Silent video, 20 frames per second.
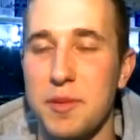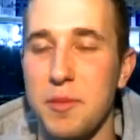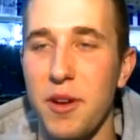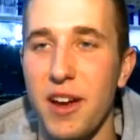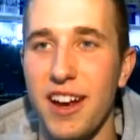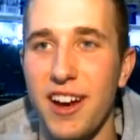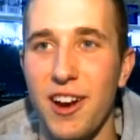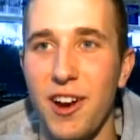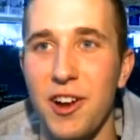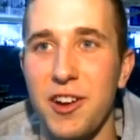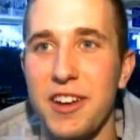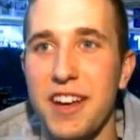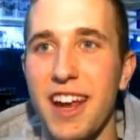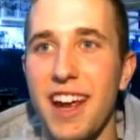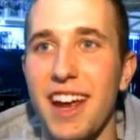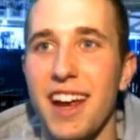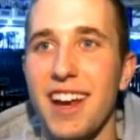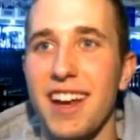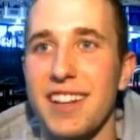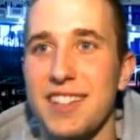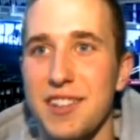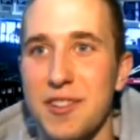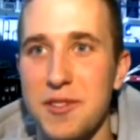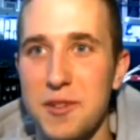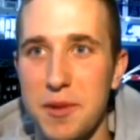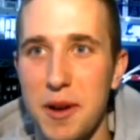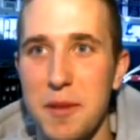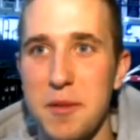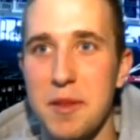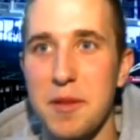played it all day, so it
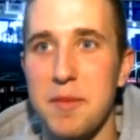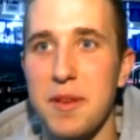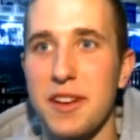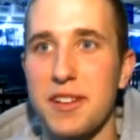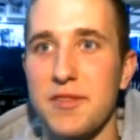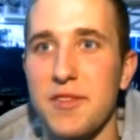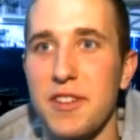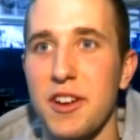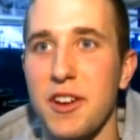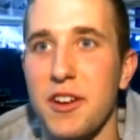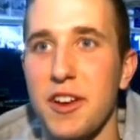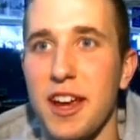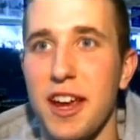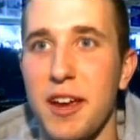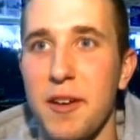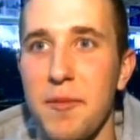was probably the best video game.